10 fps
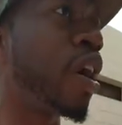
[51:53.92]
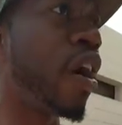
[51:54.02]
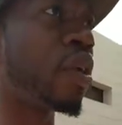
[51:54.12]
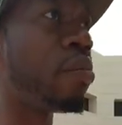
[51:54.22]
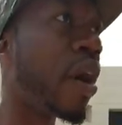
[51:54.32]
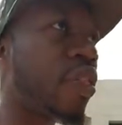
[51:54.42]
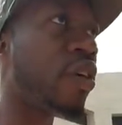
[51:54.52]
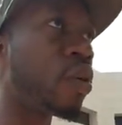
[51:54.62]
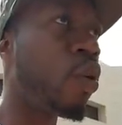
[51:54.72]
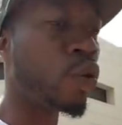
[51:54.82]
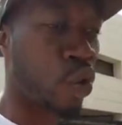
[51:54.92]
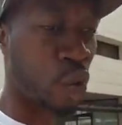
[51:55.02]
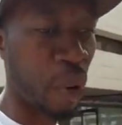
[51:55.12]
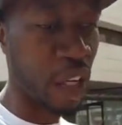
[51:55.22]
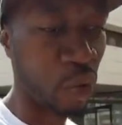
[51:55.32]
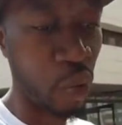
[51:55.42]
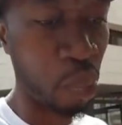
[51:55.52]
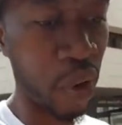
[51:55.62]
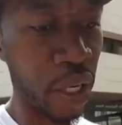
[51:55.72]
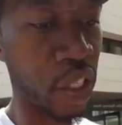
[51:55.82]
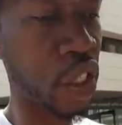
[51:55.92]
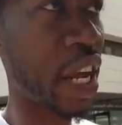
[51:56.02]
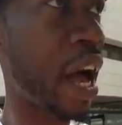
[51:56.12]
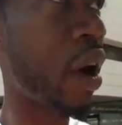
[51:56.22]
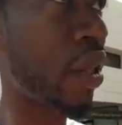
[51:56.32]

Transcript: of the mother, who's responsible for bringing this child